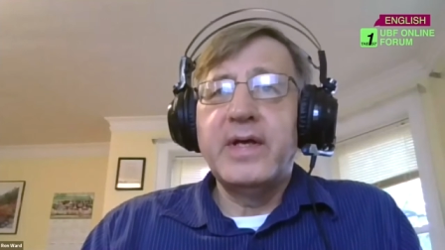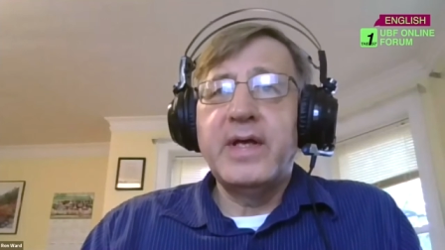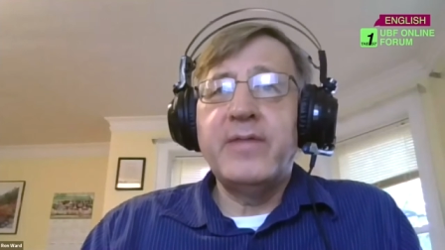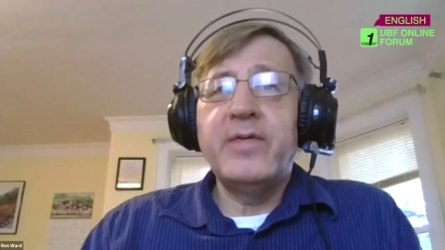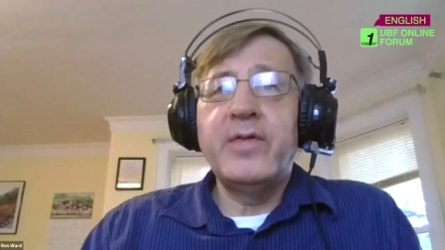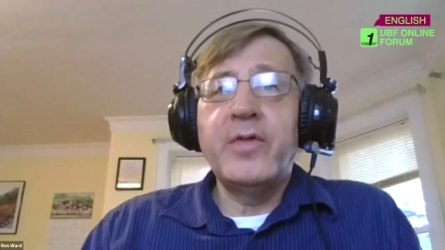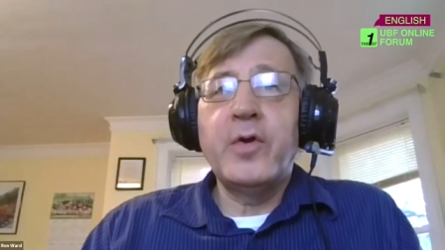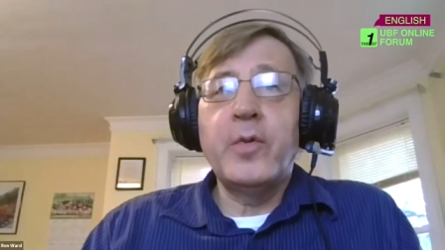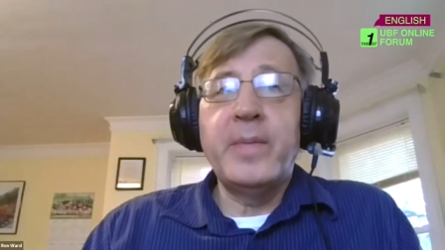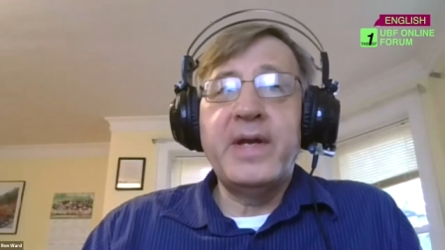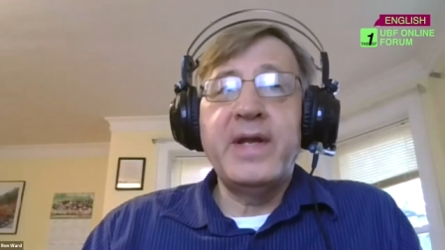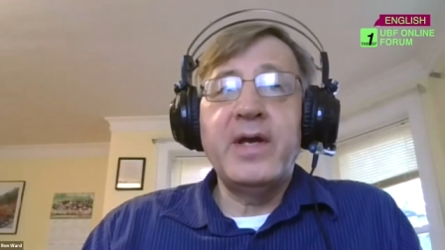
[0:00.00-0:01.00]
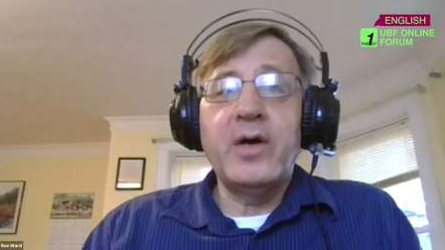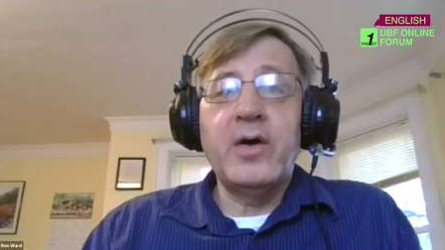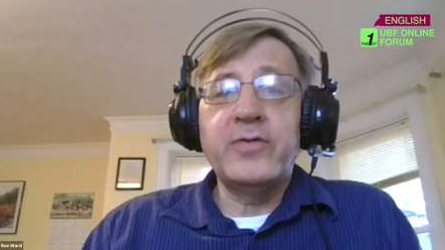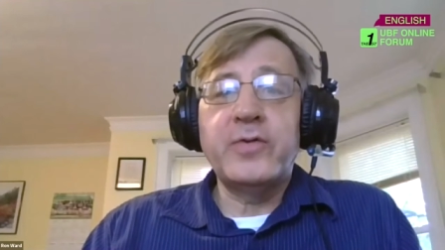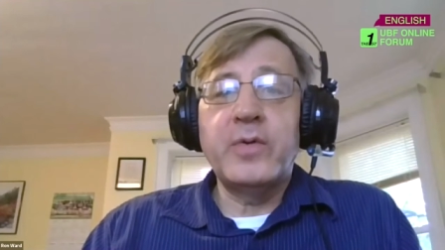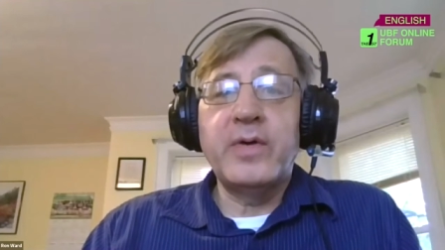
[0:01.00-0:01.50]
even though many
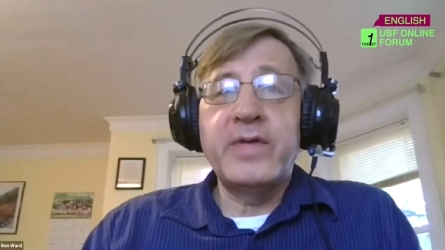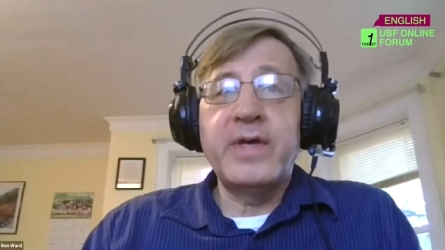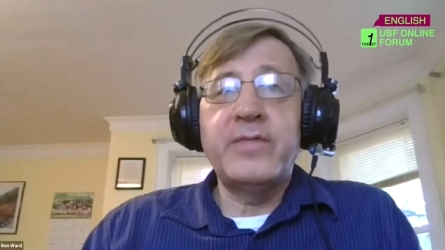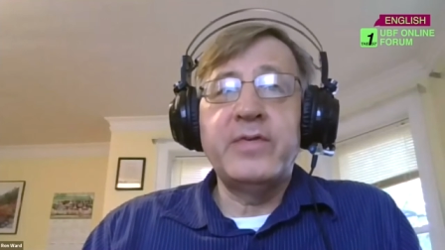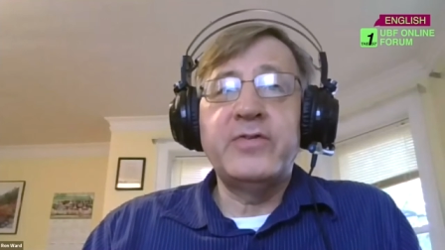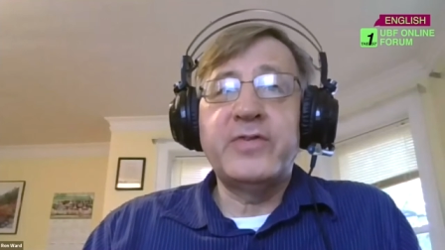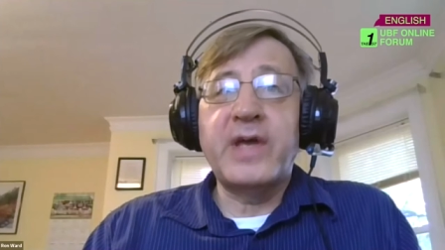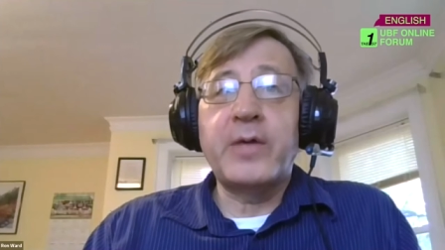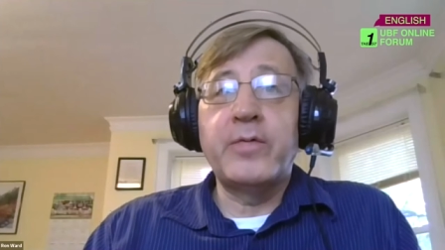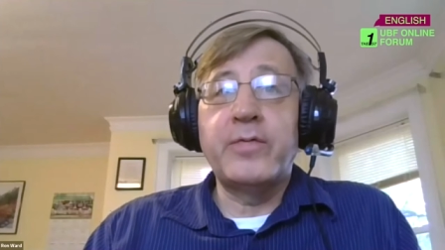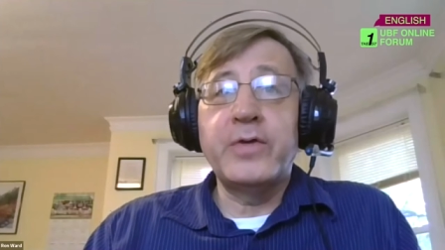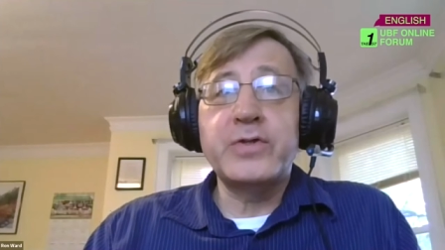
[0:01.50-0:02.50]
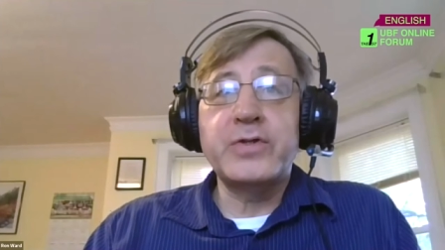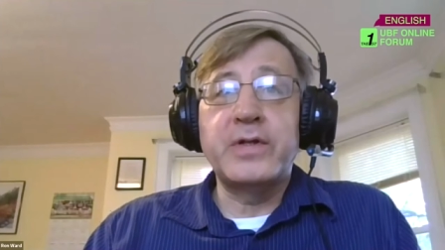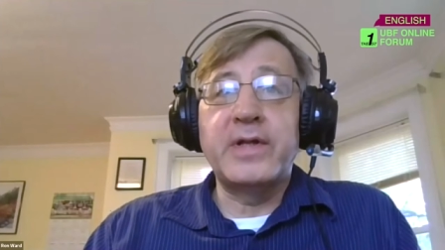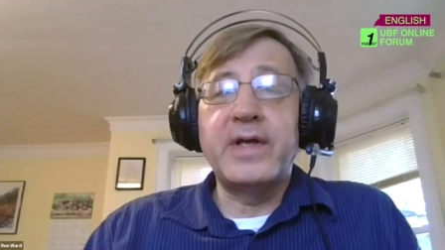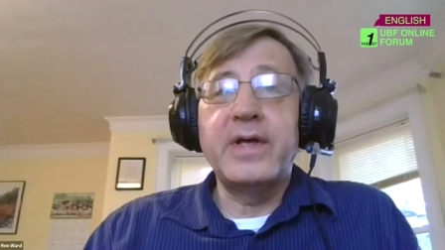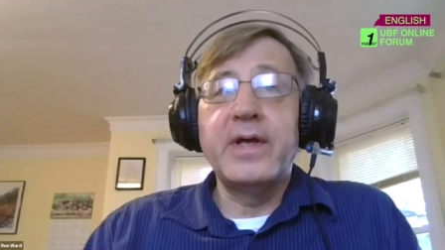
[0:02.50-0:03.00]
also have given
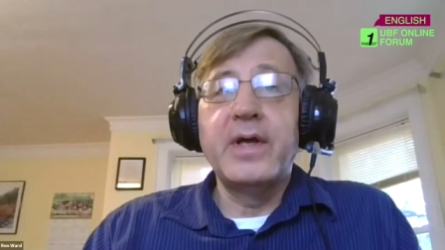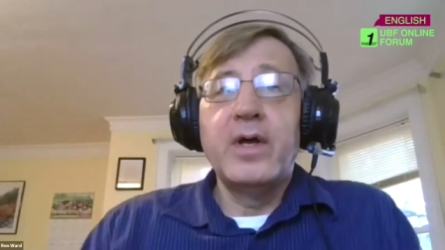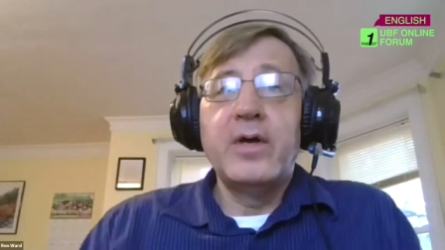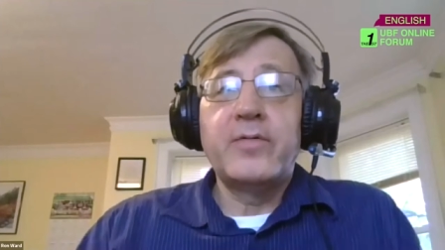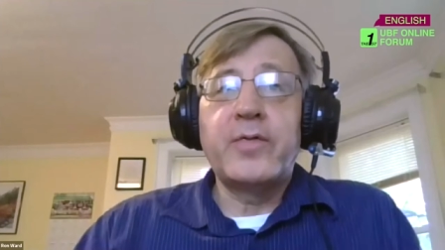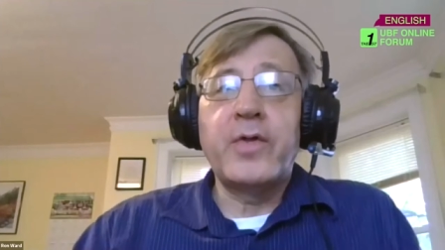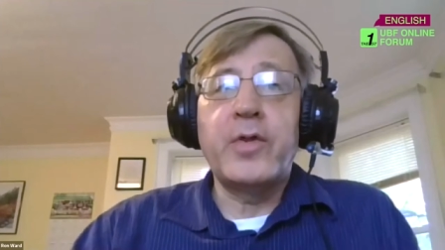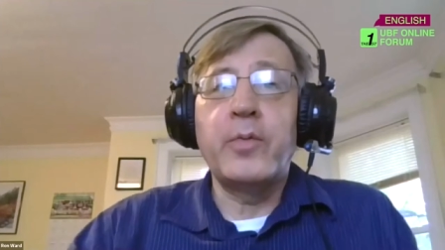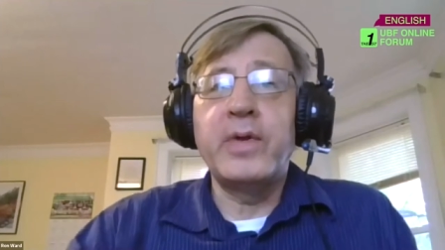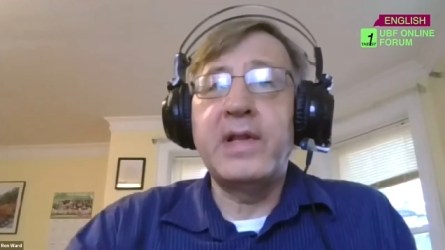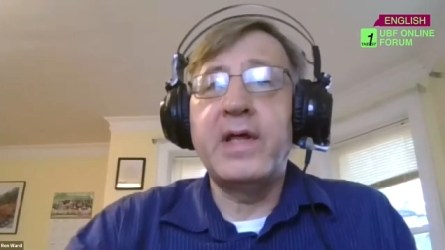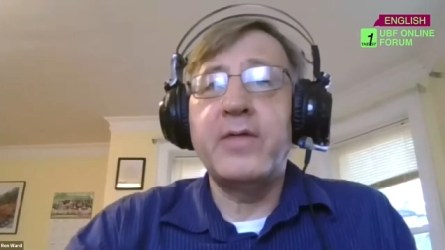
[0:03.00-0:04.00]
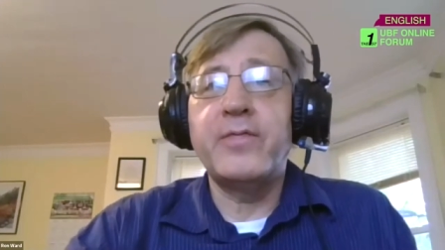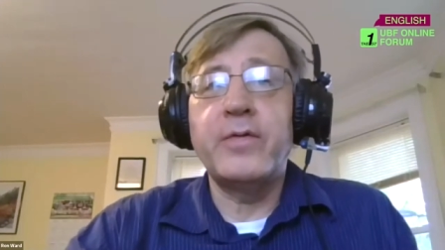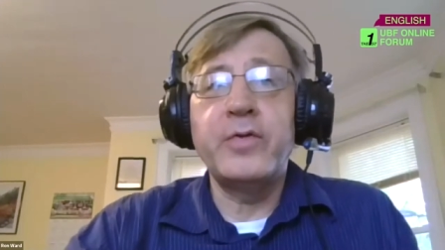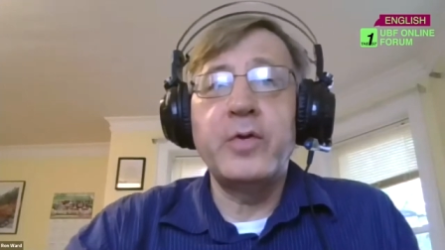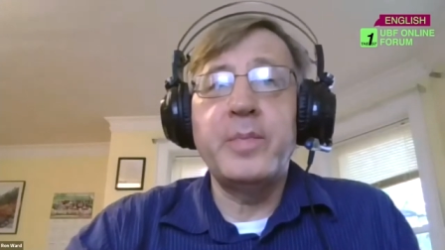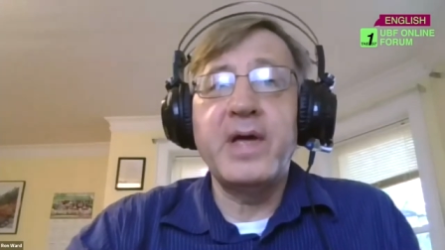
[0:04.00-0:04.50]
sacrificially for the relief
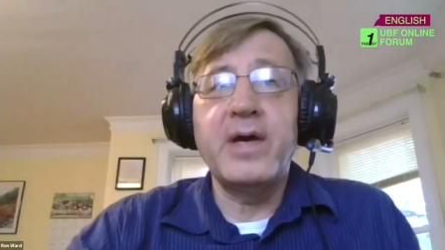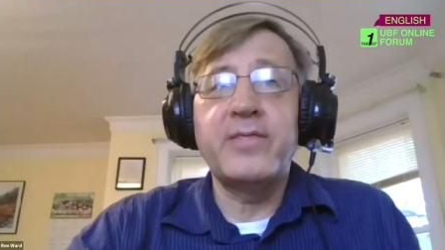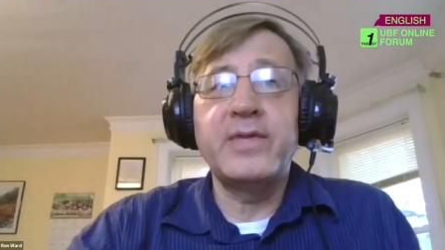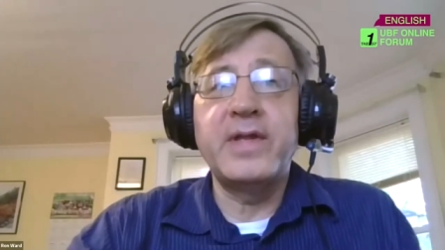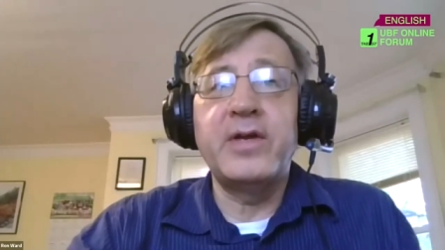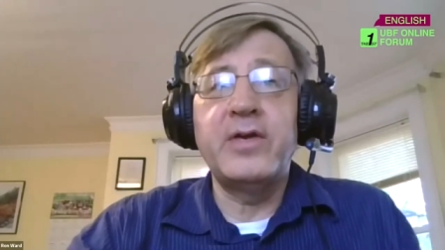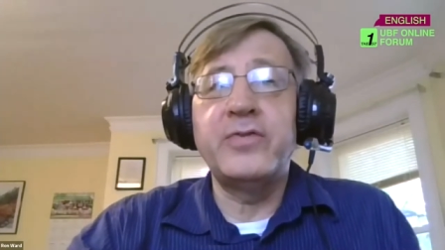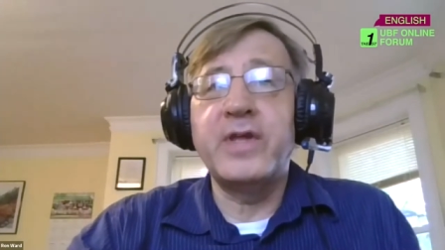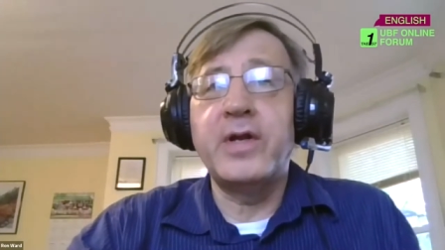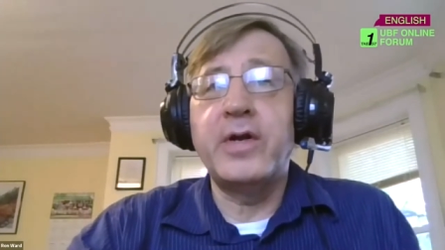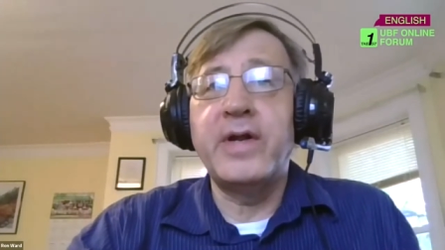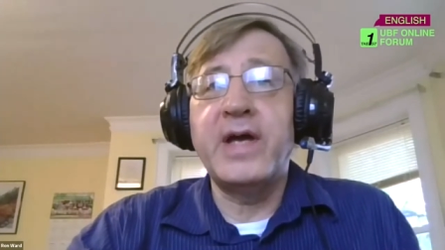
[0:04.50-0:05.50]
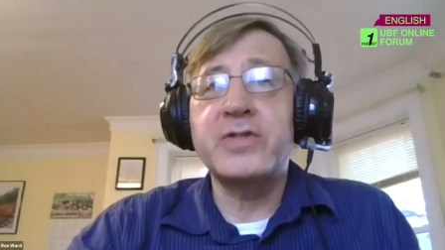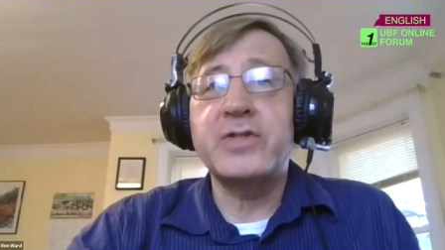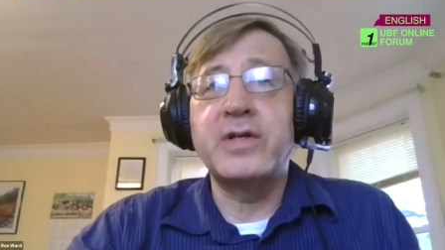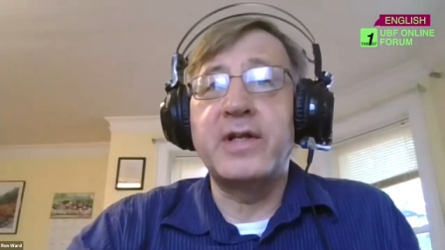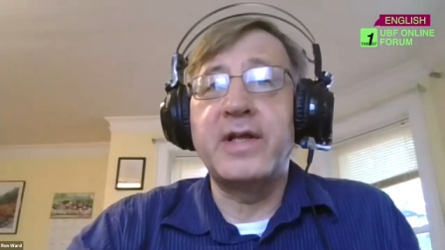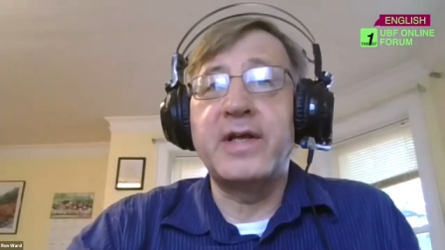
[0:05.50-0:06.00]
of UBF leaders
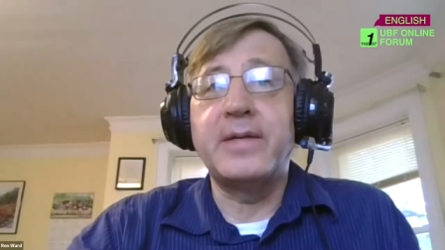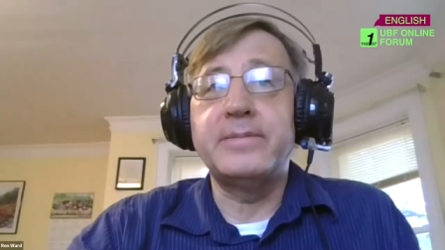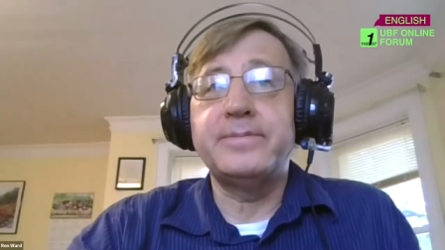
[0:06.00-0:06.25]
internationally.